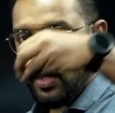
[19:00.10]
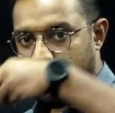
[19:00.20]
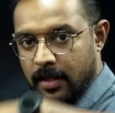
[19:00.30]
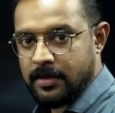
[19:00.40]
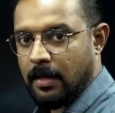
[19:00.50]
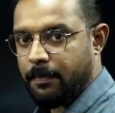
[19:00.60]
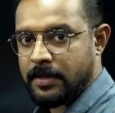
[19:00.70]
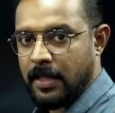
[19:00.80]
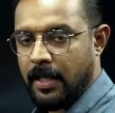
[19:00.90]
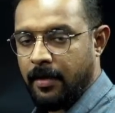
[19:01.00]
it is
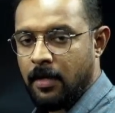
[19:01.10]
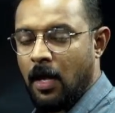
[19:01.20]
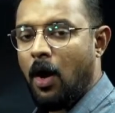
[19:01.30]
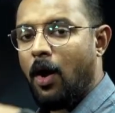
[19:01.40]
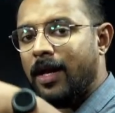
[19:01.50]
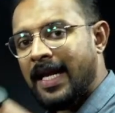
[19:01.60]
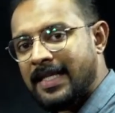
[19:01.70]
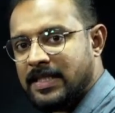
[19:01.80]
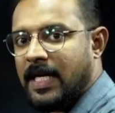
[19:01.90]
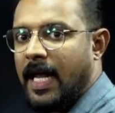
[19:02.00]
representing, or
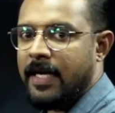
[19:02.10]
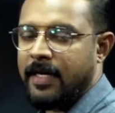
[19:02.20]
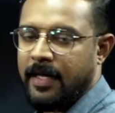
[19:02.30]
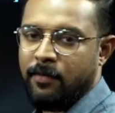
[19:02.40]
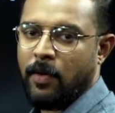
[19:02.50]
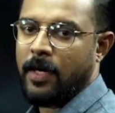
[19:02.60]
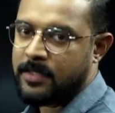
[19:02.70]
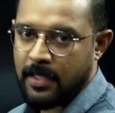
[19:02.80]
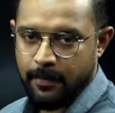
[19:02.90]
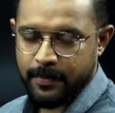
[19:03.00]
less clarity in what is
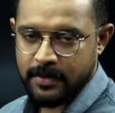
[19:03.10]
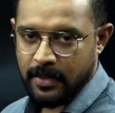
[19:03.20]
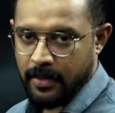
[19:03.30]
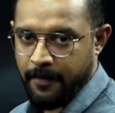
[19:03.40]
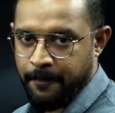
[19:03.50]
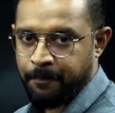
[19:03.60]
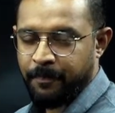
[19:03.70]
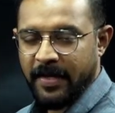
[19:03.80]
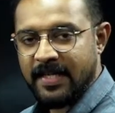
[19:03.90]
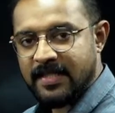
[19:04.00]
it representing?
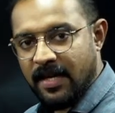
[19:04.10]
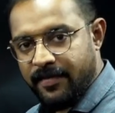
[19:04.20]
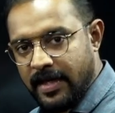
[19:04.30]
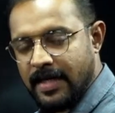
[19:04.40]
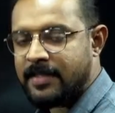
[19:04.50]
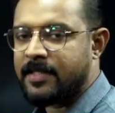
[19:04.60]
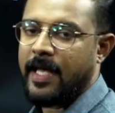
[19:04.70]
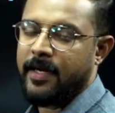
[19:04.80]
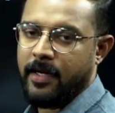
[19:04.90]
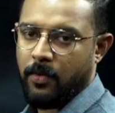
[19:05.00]
It is having less
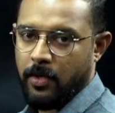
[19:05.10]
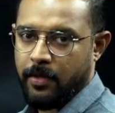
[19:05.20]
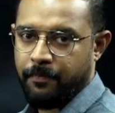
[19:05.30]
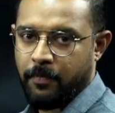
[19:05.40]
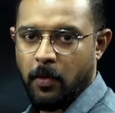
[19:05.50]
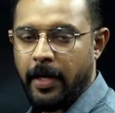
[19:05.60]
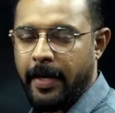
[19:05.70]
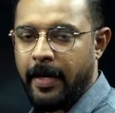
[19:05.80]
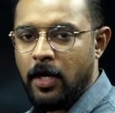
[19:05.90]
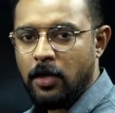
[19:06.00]
clarity only. Okay,
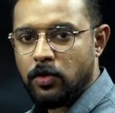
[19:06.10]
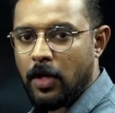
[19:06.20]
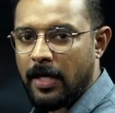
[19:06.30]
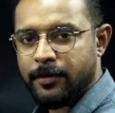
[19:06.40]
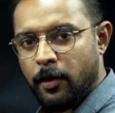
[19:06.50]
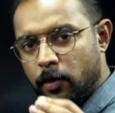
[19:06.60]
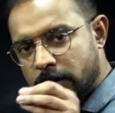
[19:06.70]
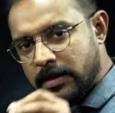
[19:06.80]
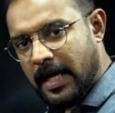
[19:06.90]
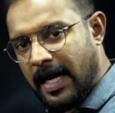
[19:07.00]
so
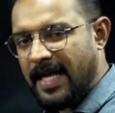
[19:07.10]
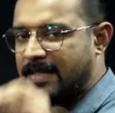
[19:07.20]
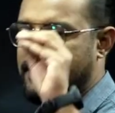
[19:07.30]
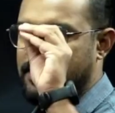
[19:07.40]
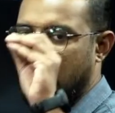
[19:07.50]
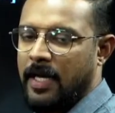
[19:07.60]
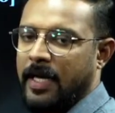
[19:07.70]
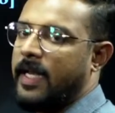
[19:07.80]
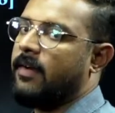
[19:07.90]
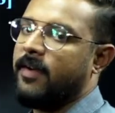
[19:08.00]
resolutions are less
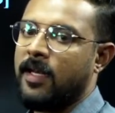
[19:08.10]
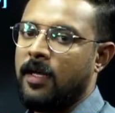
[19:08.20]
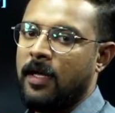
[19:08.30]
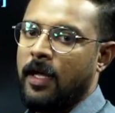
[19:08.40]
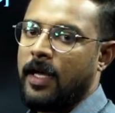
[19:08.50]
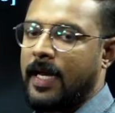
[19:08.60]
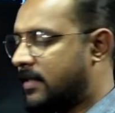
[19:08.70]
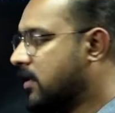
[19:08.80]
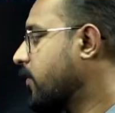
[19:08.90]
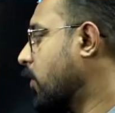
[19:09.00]
in our
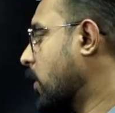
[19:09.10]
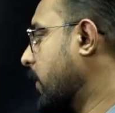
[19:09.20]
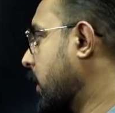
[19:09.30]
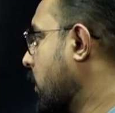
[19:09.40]
raster format.